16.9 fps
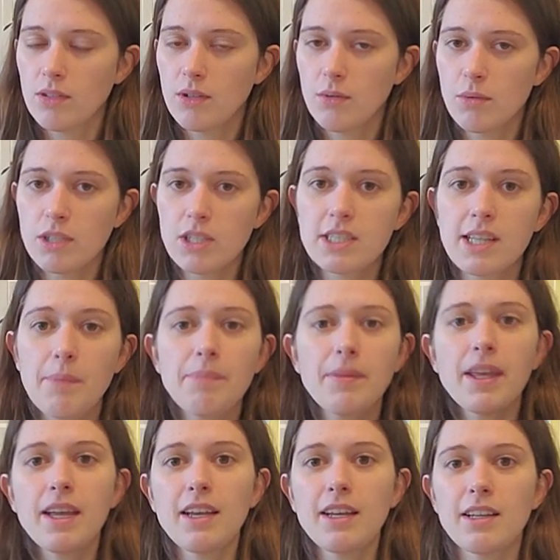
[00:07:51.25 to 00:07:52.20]
which is
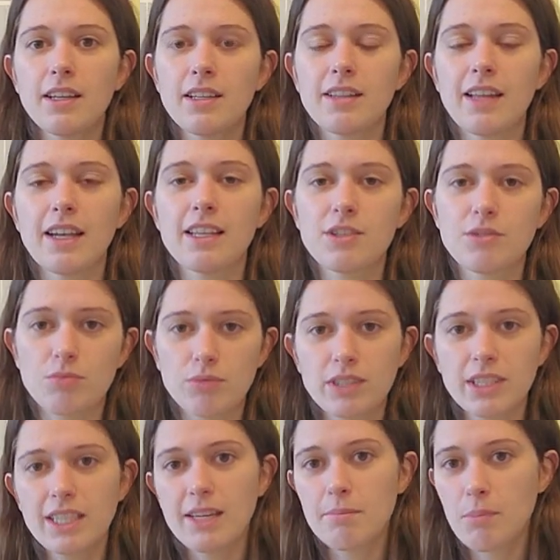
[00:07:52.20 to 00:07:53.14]
something that is
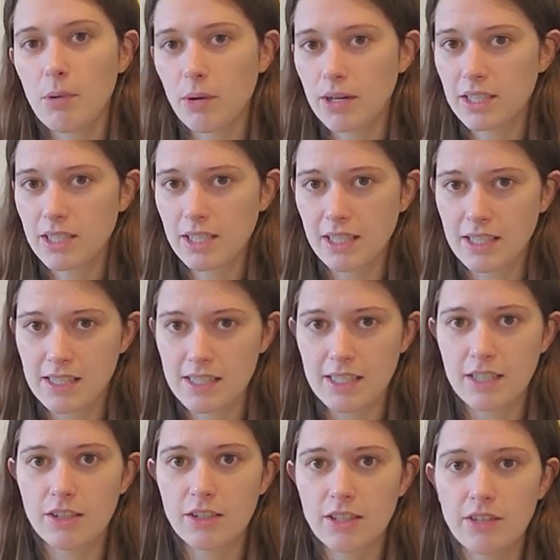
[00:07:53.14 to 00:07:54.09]
really important to
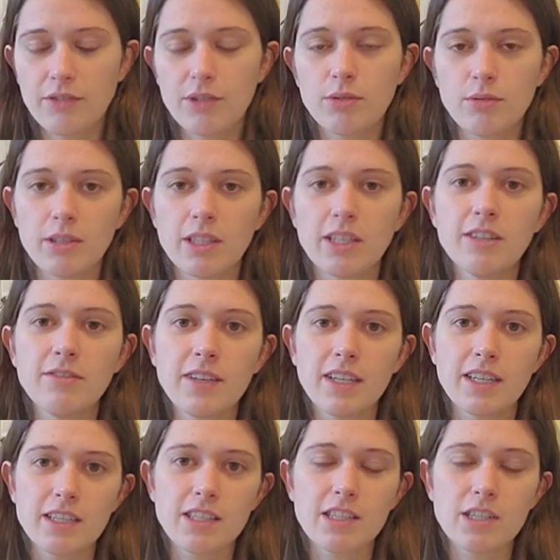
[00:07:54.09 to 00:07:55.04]
consider if you live
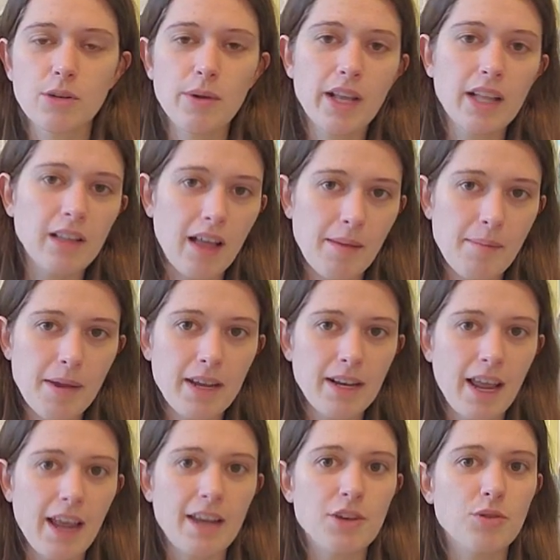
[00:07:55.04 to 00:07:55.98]
in a snowy
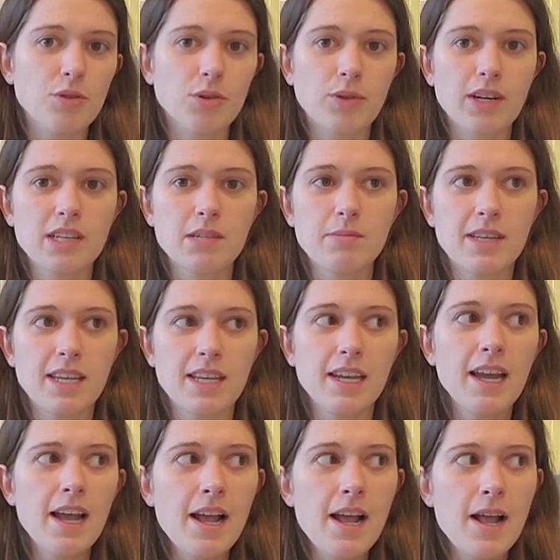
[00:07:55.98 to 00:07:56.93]
climate and you're going to
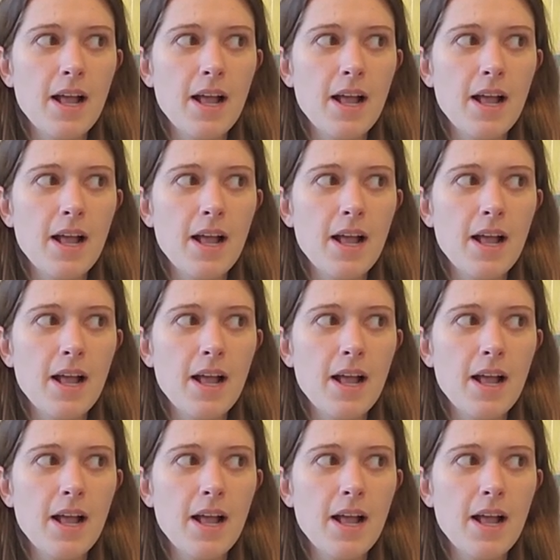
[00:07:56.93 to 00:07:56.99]
be,